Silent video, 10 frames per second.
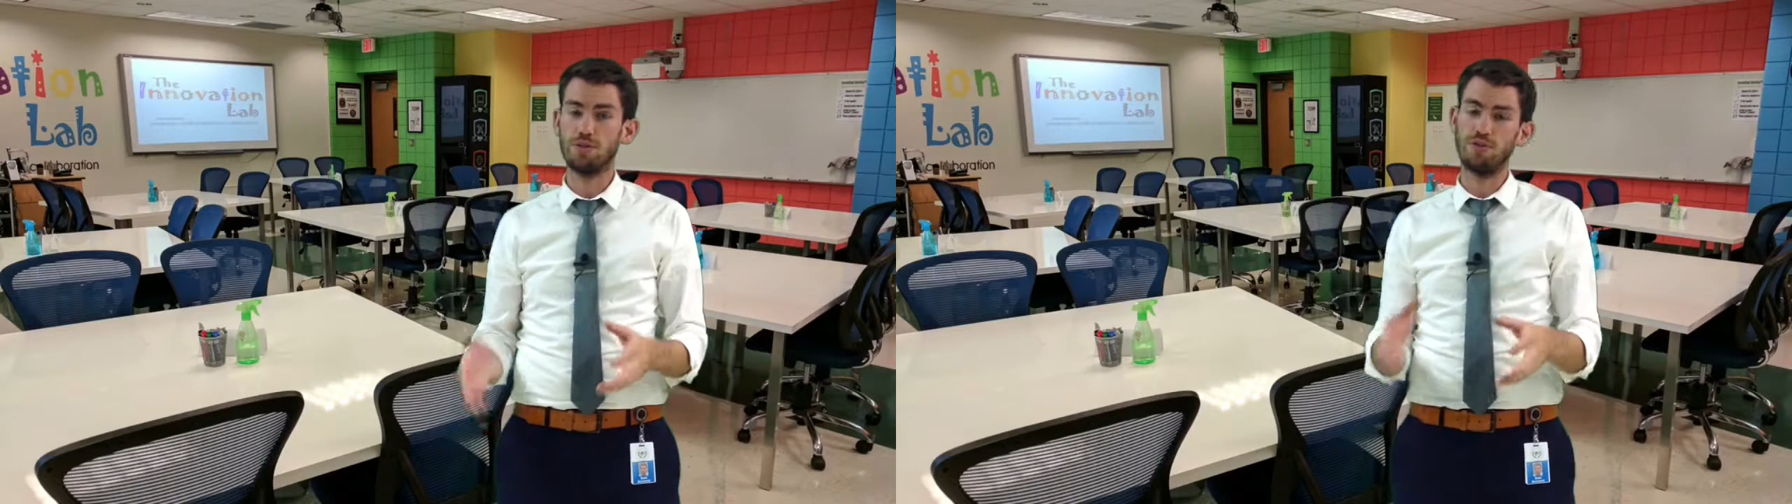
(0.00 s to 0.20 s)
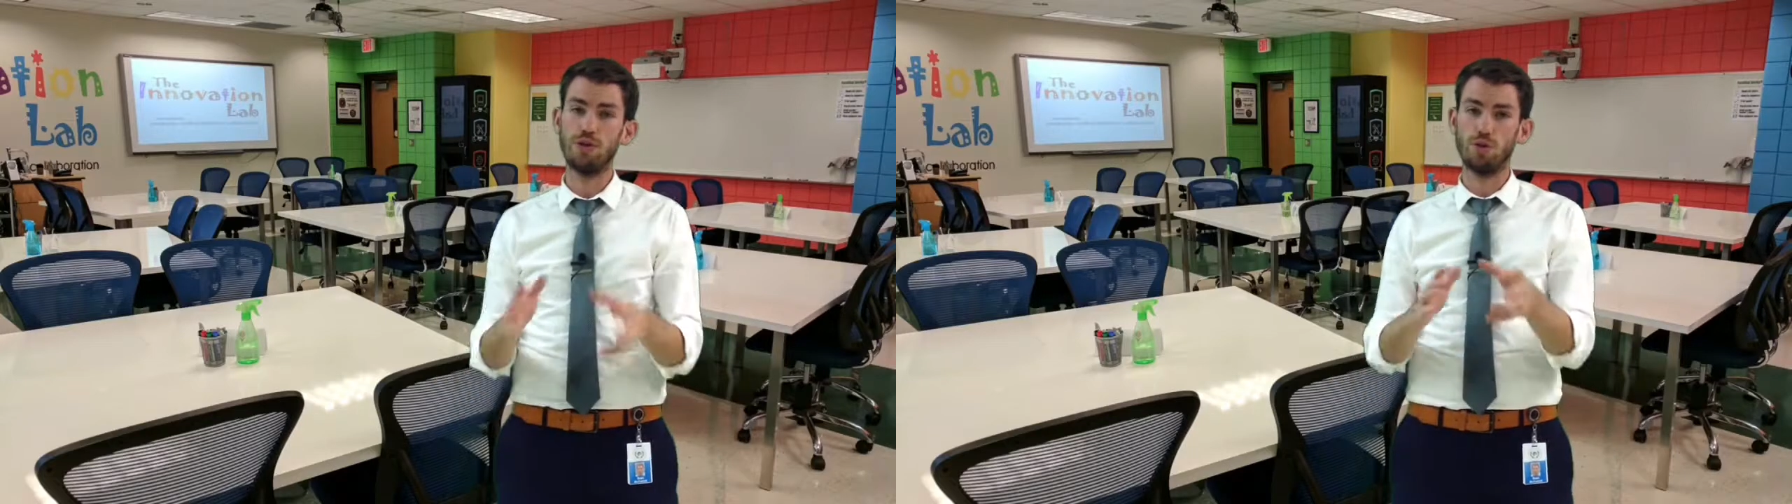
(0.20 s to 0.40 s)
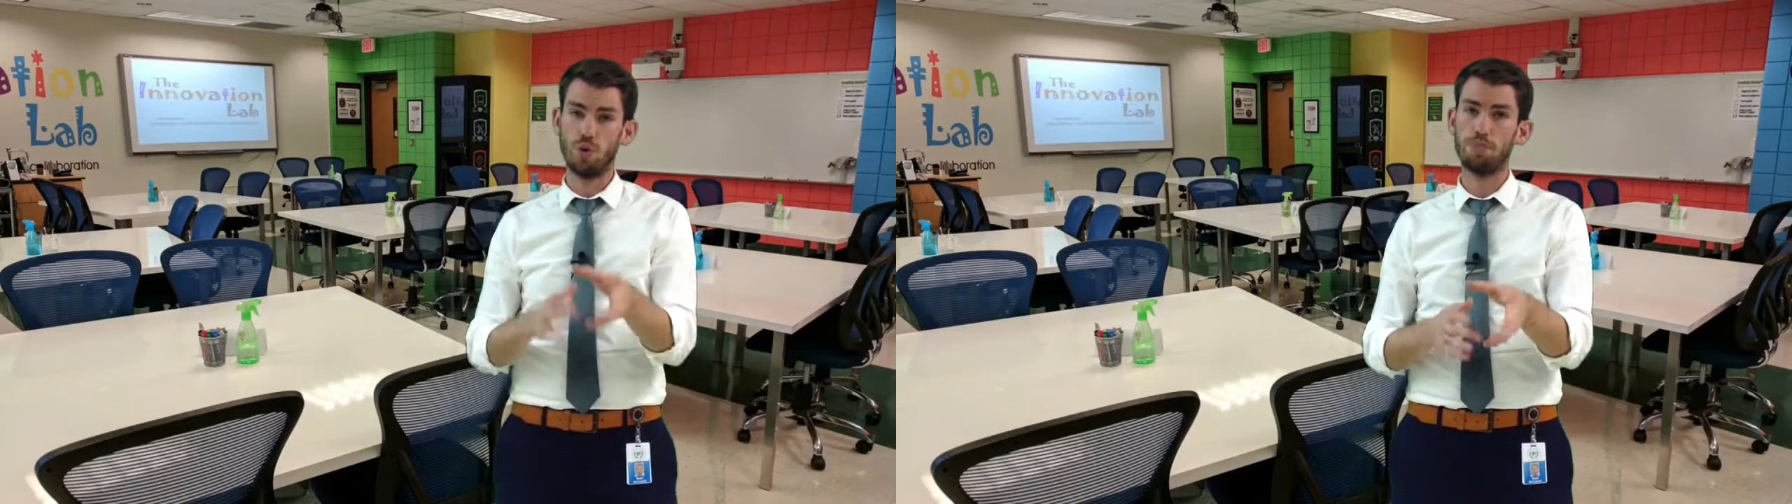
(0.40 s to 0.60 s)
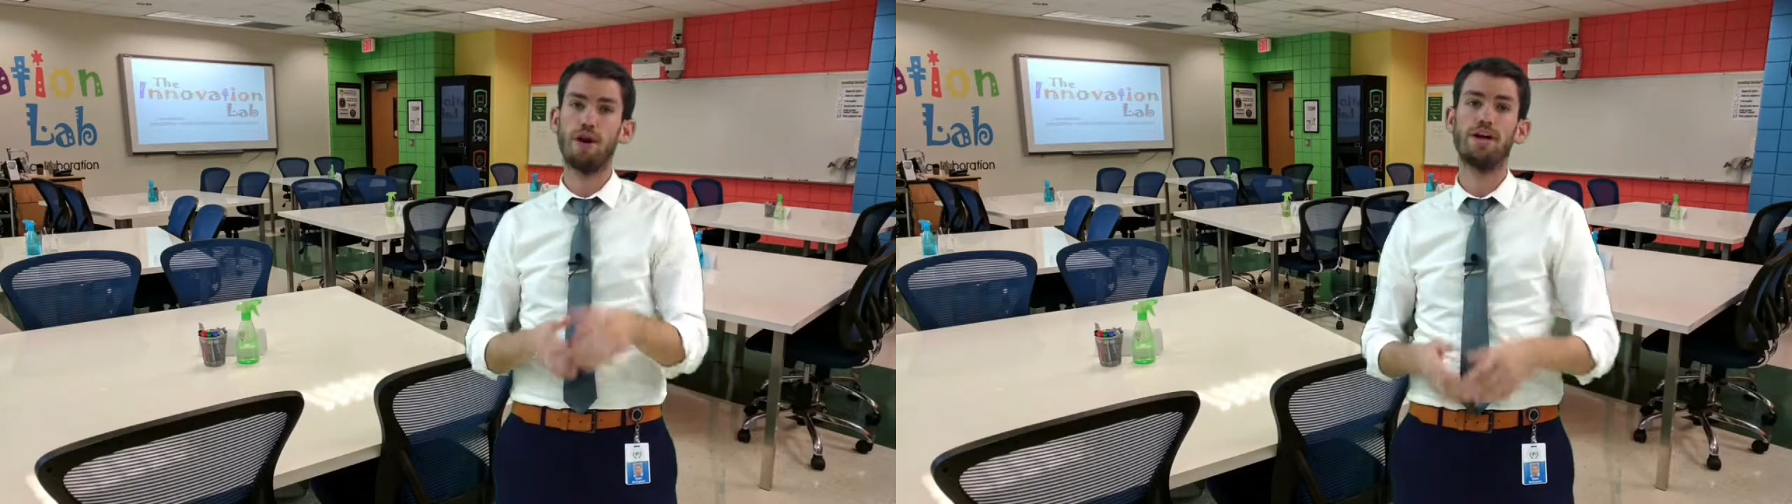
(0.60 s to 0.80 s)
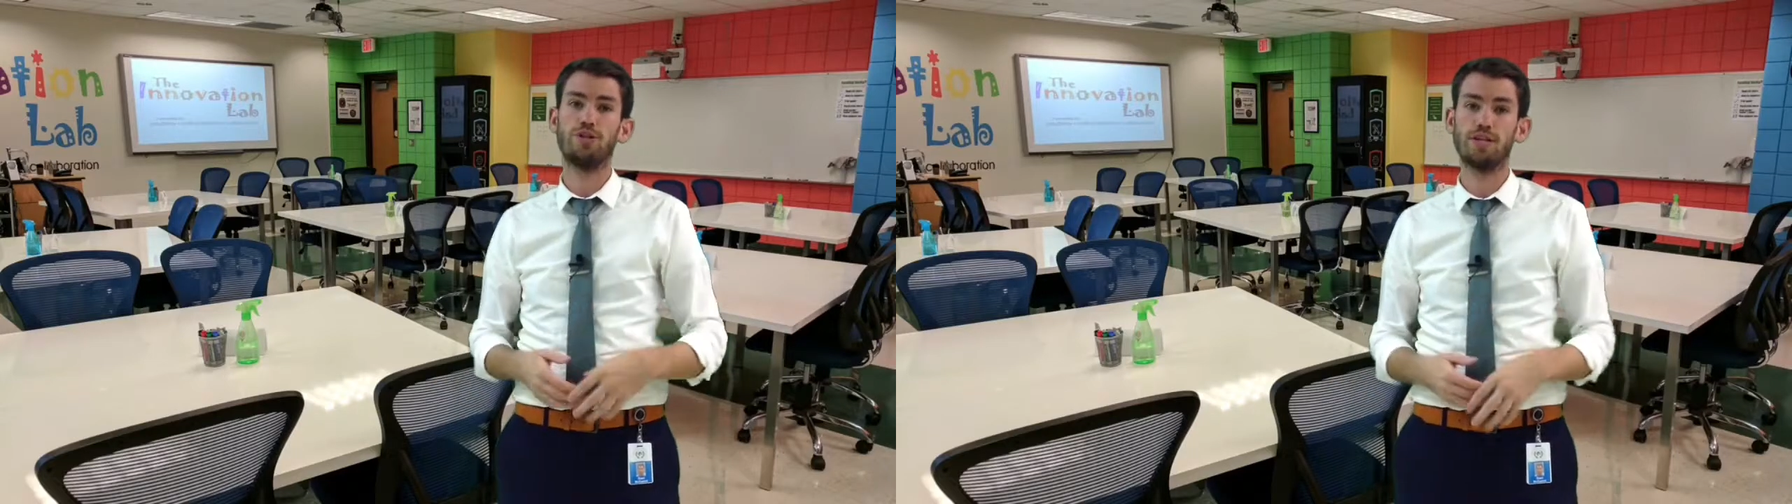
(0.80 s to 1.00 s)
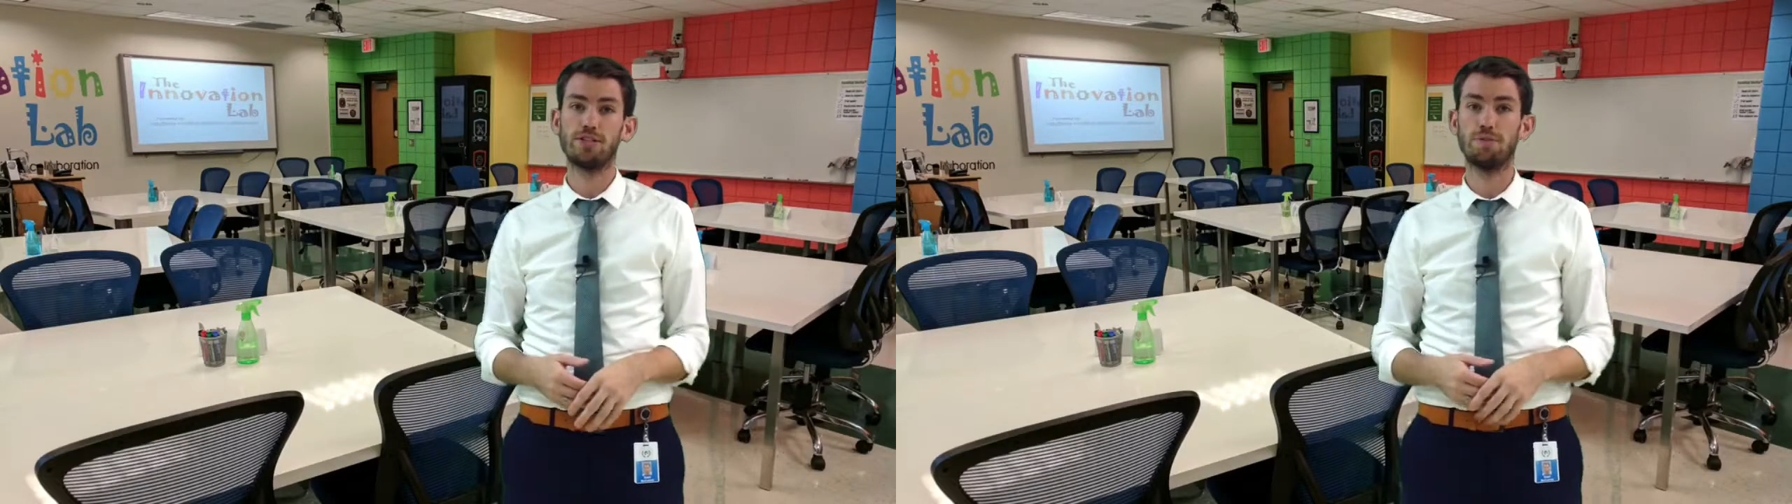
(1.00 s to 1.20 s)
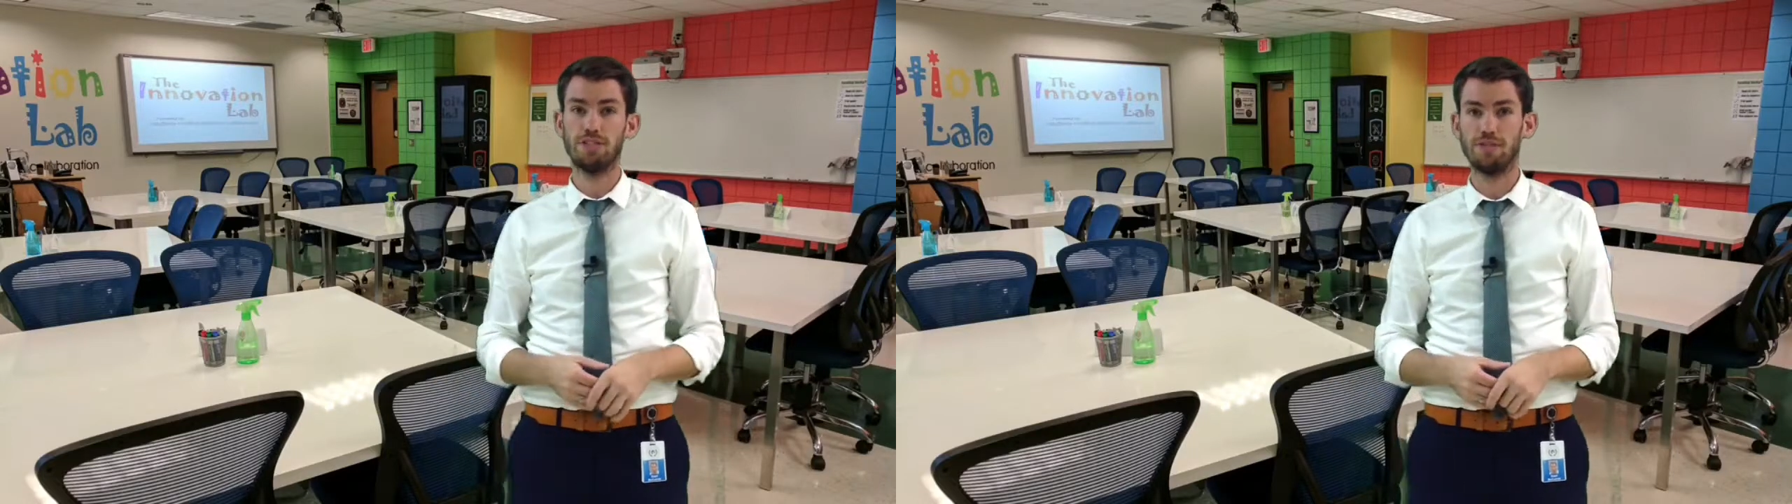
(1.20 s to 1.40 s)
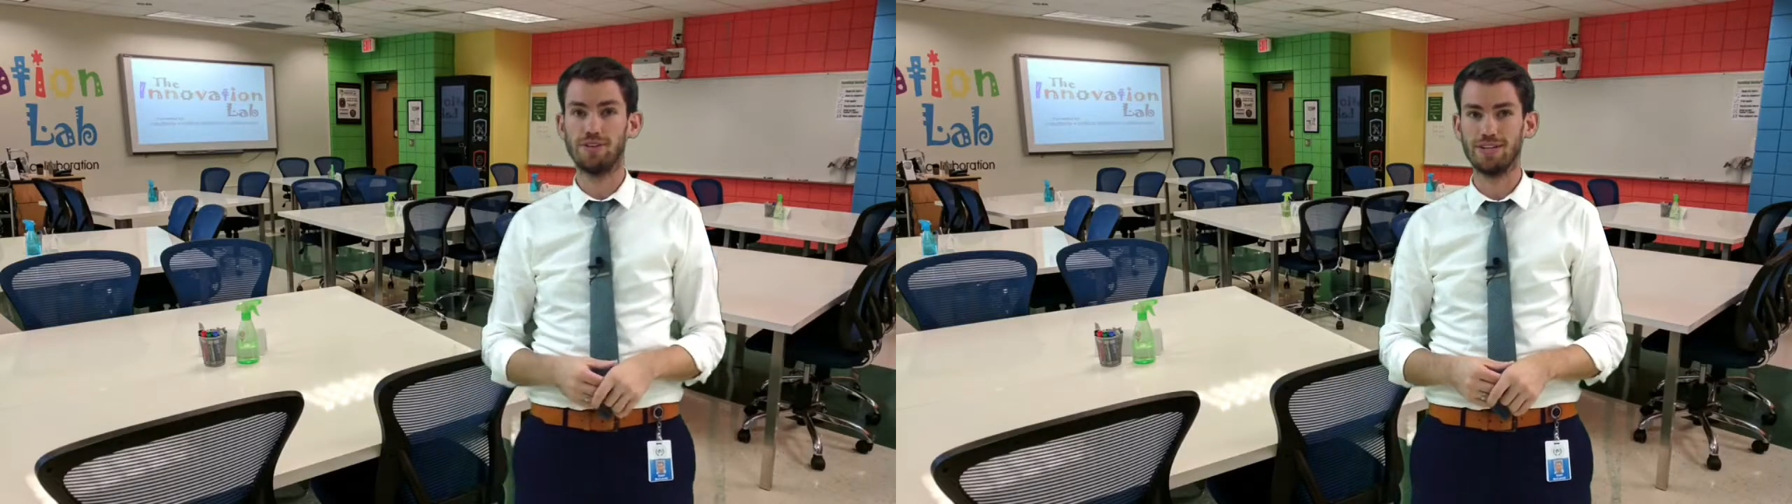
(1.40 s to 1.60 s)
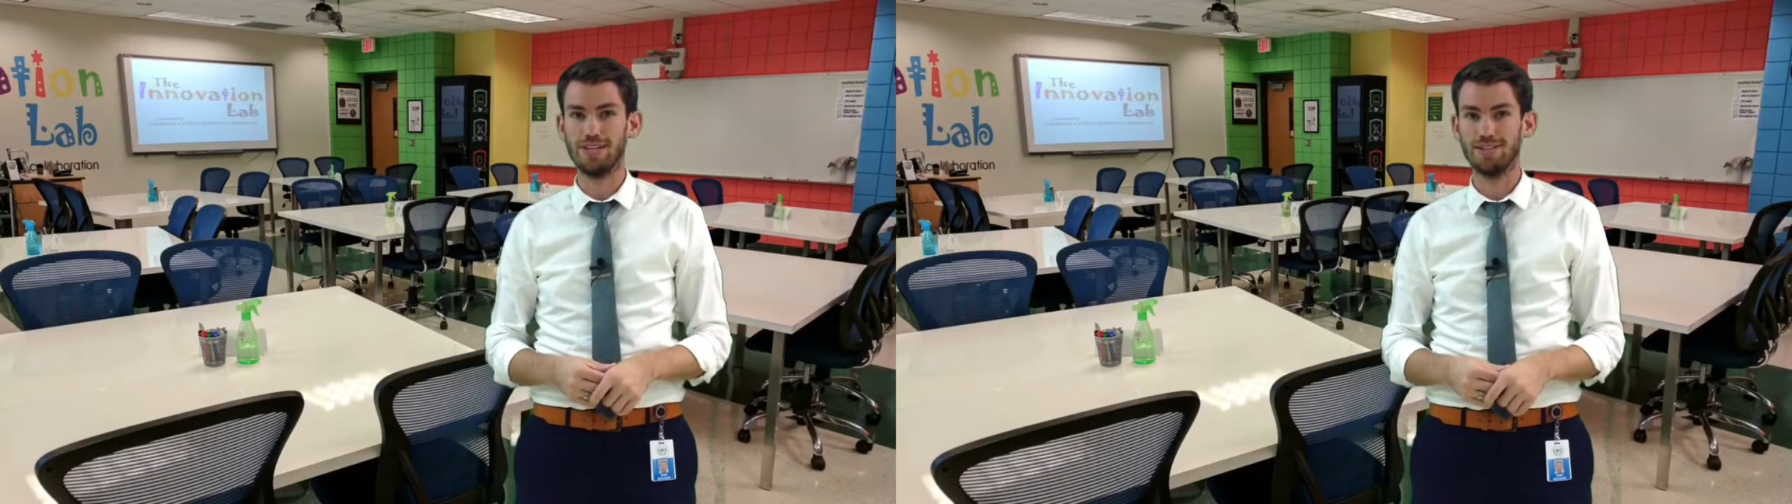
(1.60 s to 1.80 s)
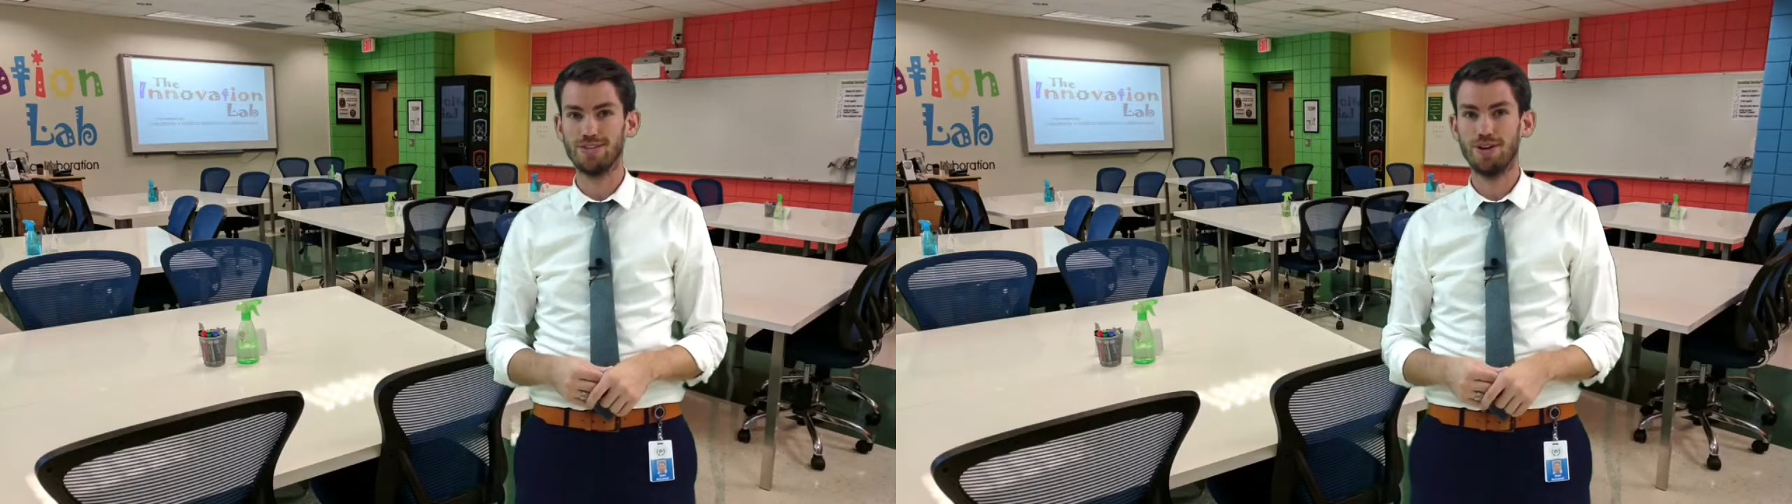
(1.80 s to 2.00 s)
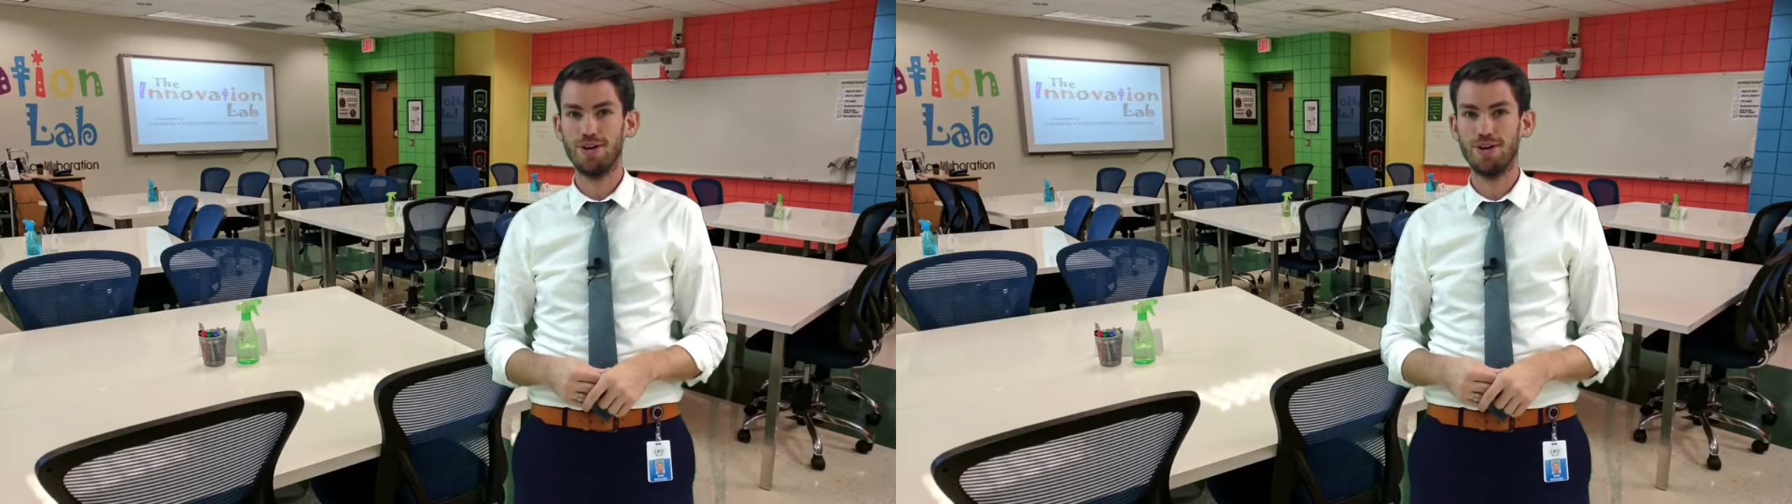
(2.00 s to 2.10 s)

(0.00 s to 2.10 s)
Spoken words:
fit your project's specific needs.